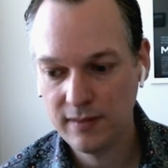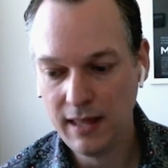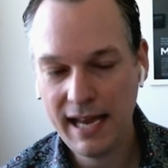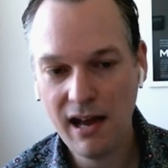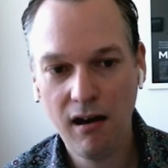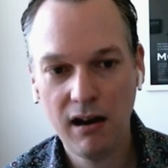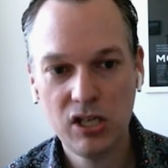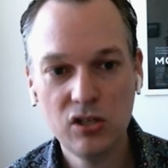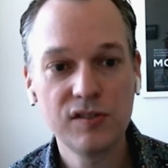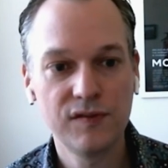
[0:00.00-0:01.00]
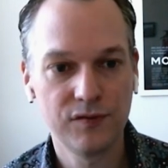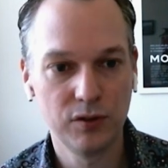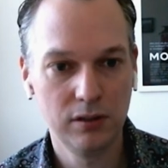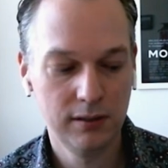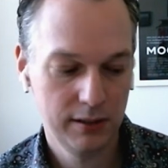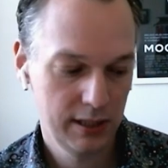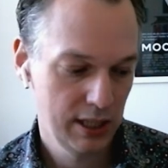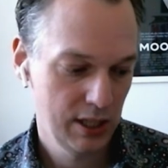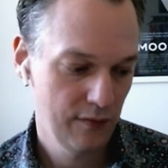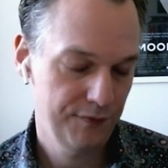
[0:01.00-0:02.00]
They are useful
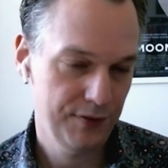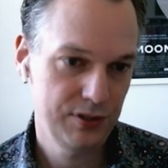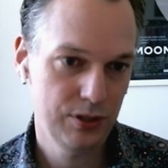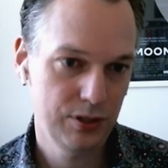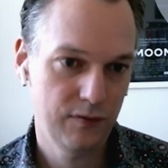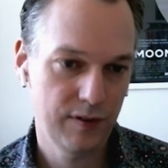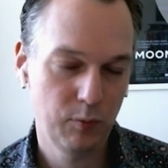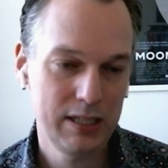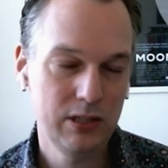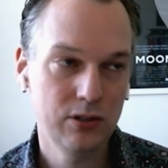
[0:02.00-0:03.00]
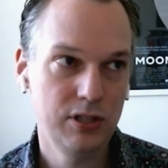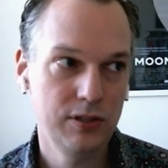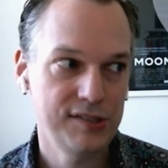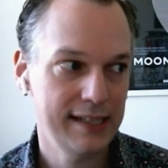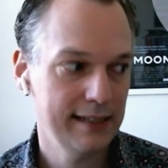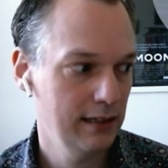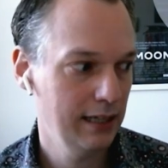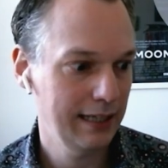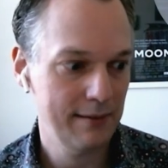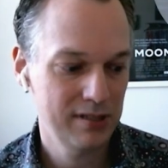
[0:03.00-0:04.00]
for when you're
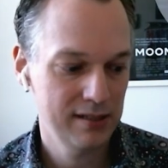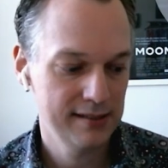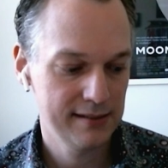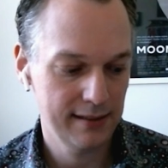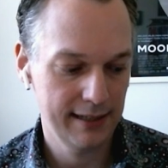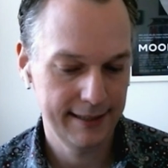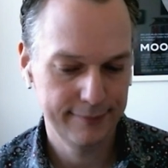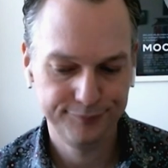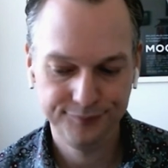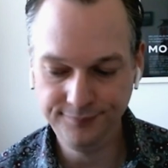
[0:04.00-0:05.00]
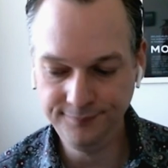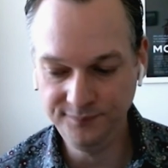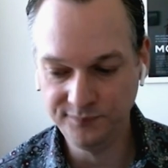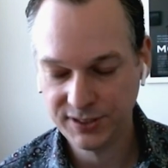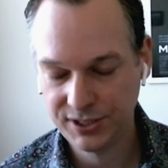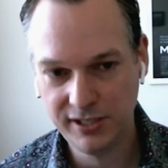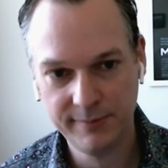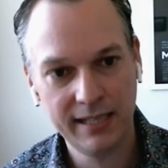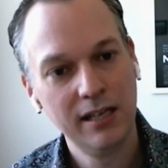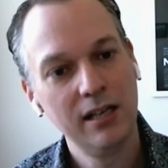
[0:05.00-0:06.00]
using Lambda's,
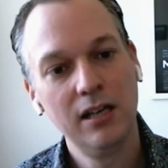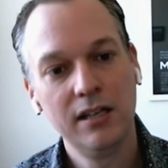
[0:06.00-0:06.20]
excuse me,